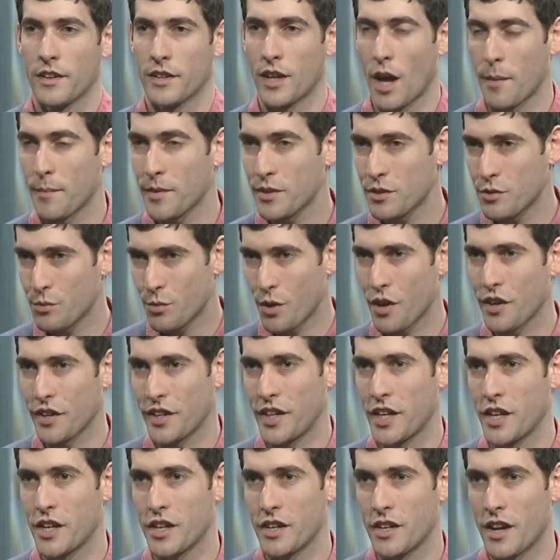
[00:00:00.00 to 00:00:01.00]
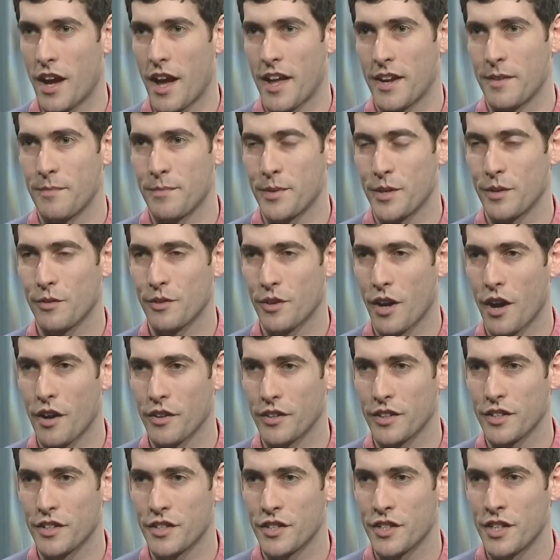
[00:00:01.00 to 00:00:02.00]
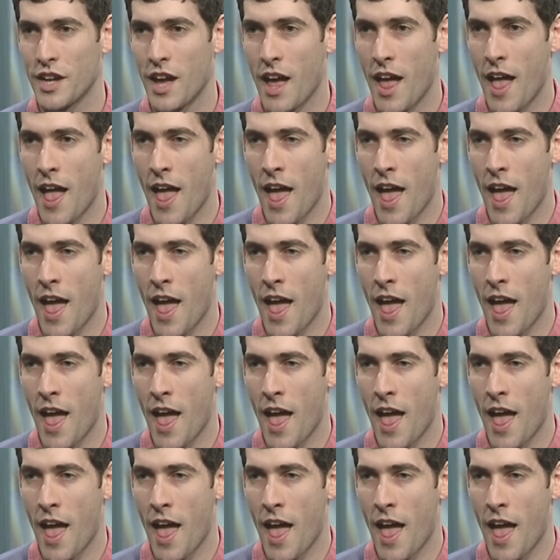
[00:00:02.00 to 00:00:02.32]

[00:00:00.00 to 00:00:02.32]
Coming to work here at Imperial College,